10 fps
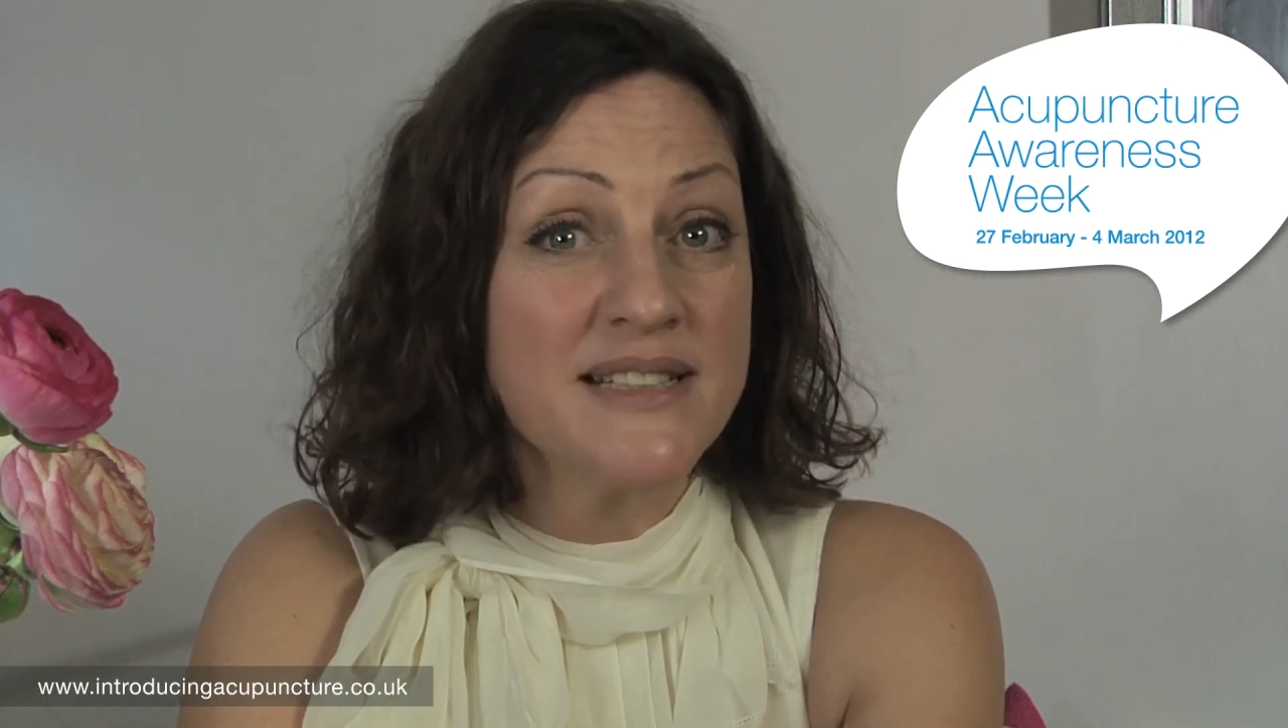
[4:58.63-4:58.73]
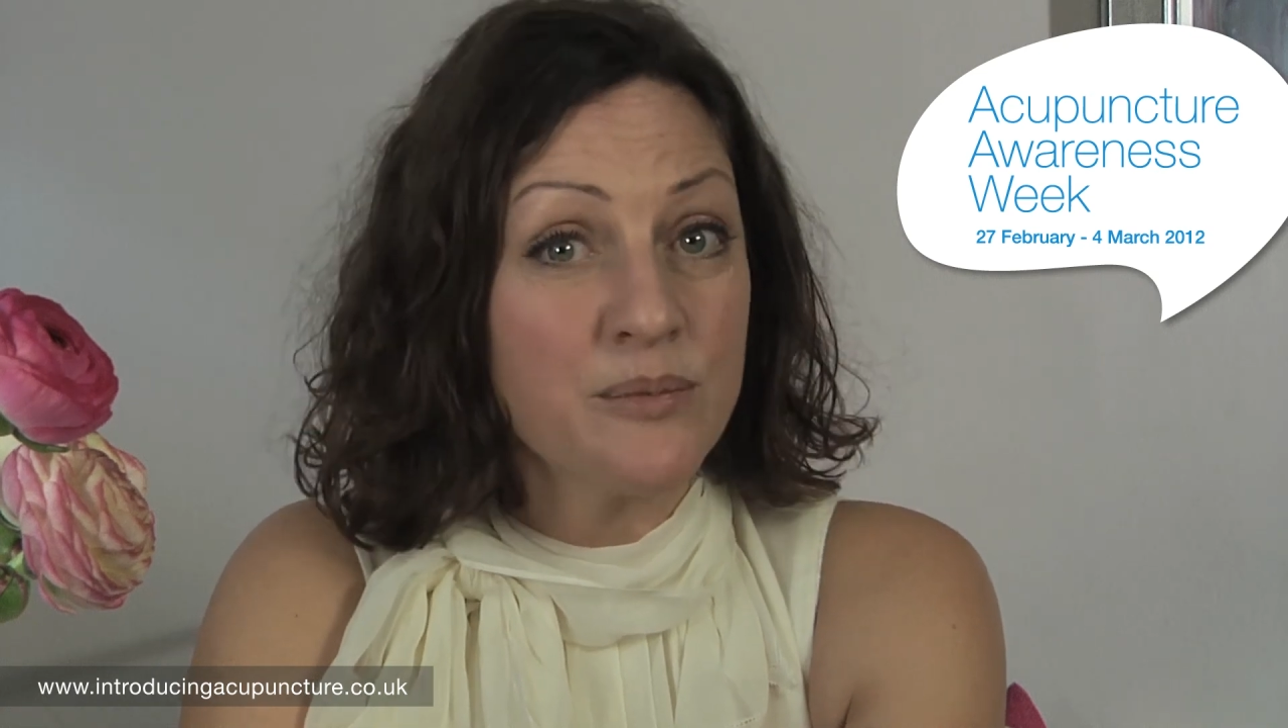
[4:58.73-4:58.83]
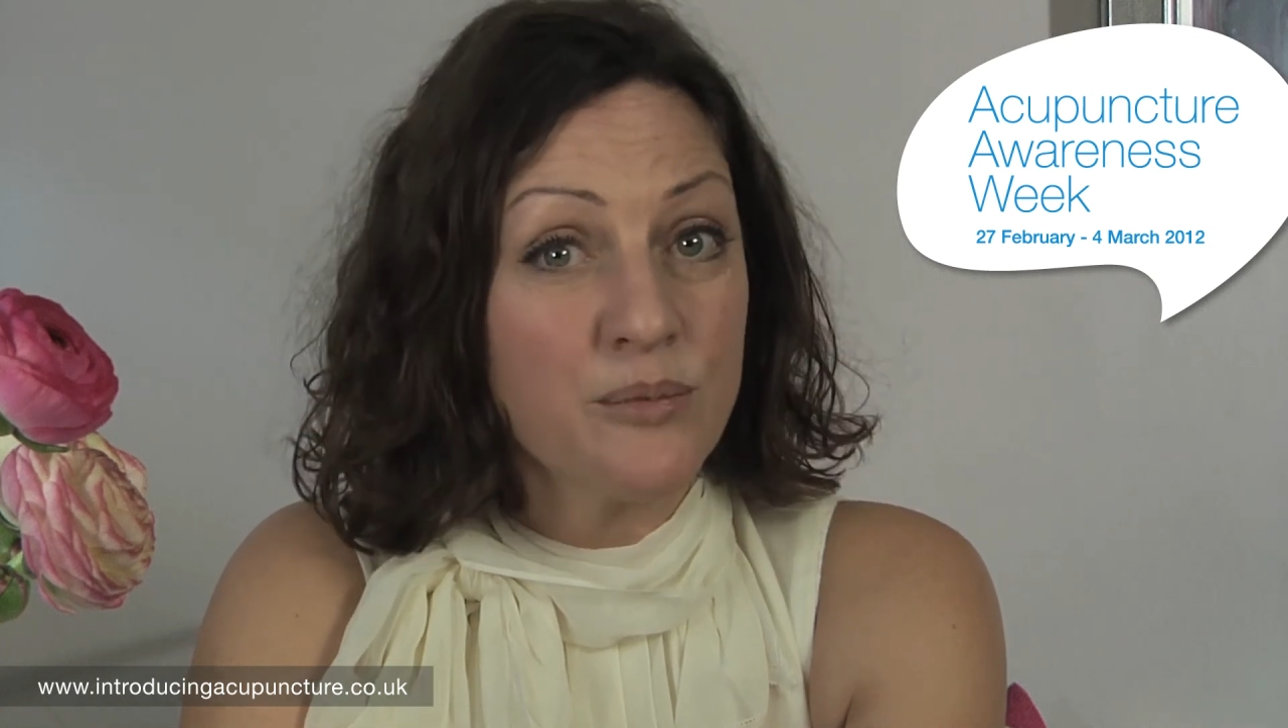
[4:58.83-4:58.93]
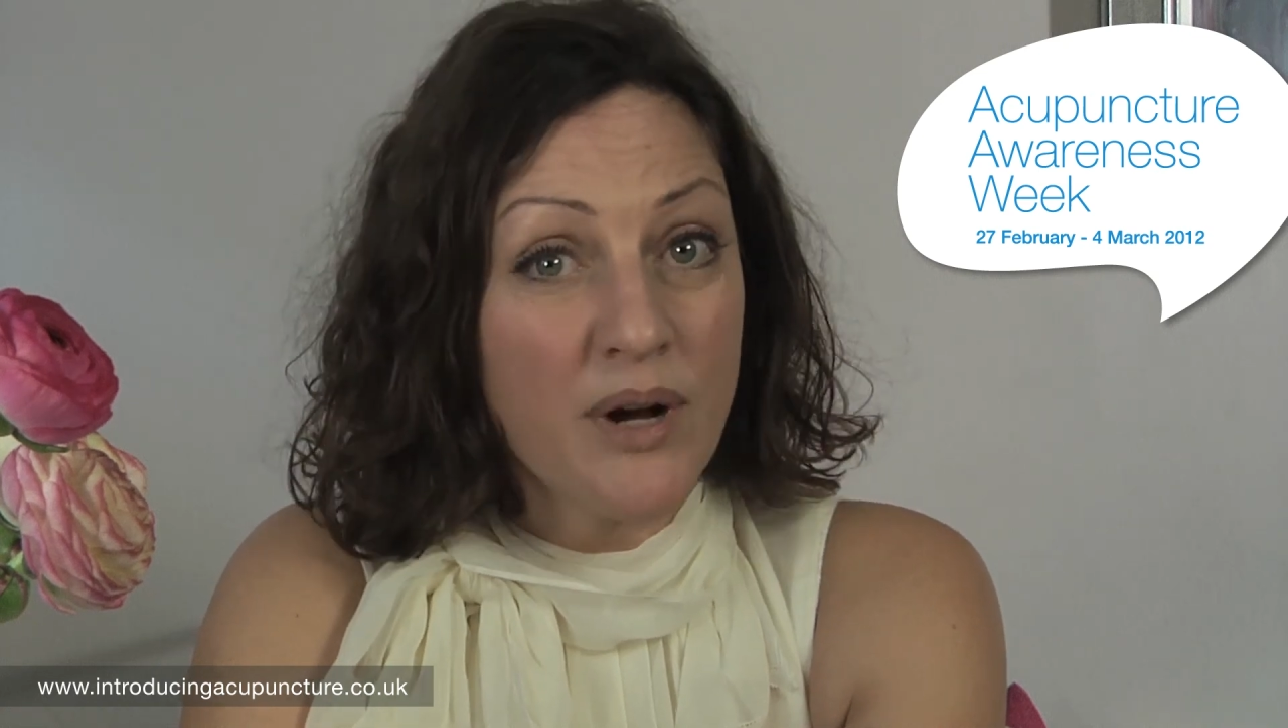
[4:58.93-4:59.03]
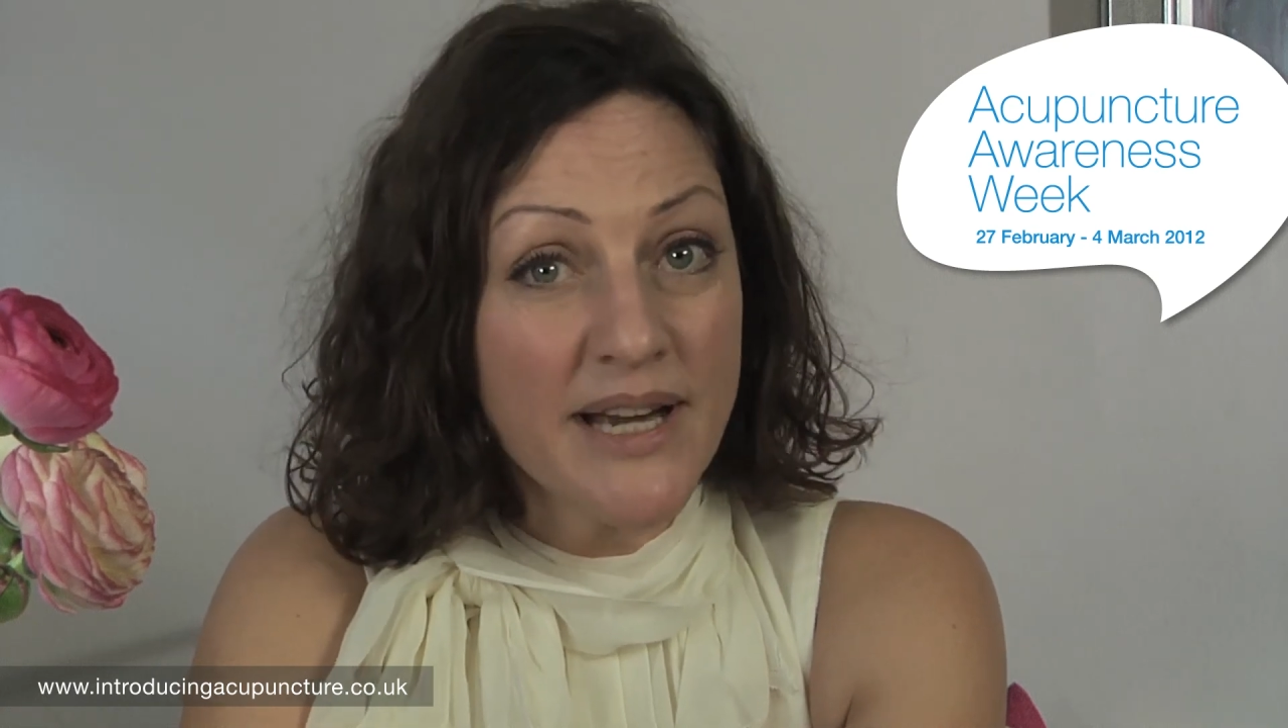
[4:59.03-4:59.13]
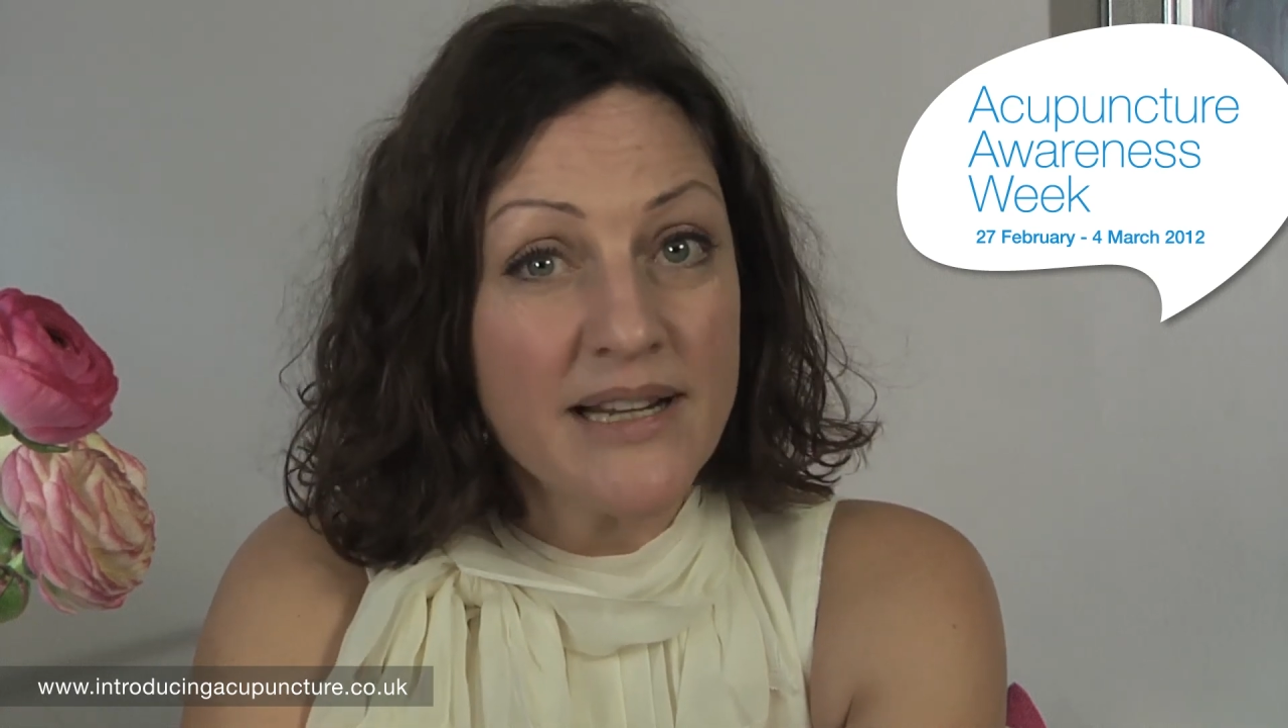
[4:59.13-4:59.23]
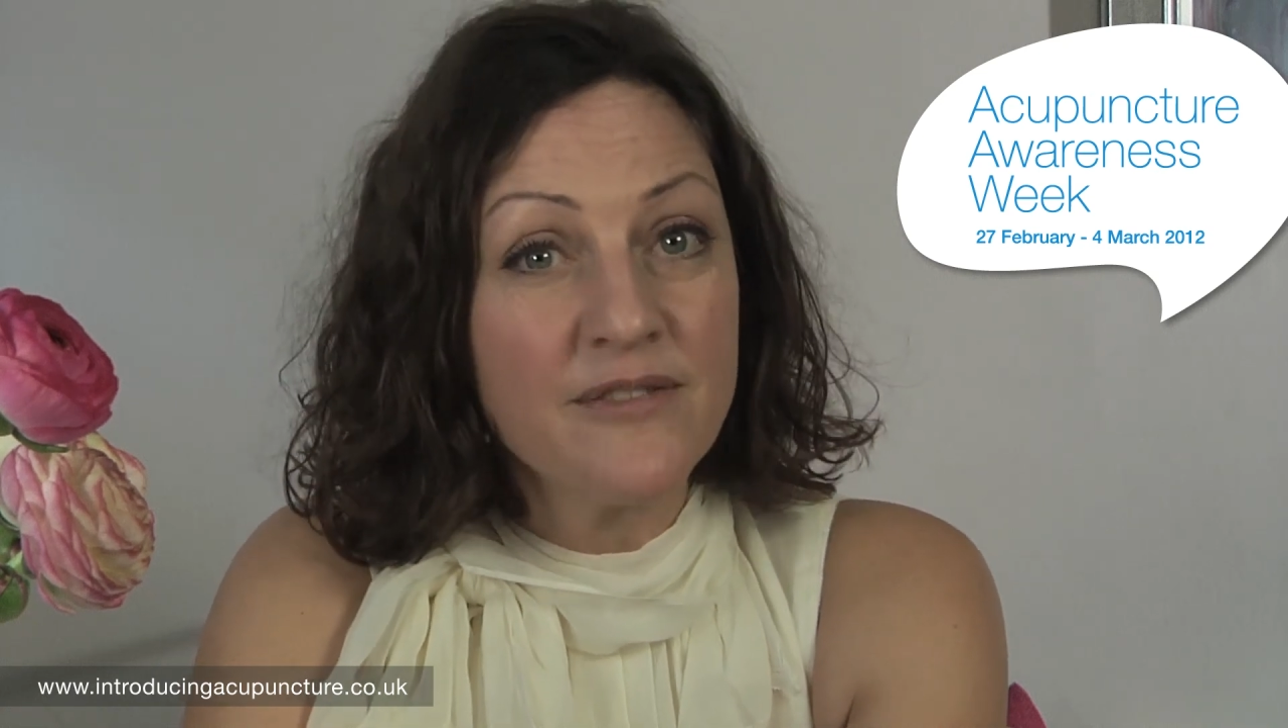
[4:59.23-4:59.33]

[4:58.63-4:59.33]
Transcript: isn't widely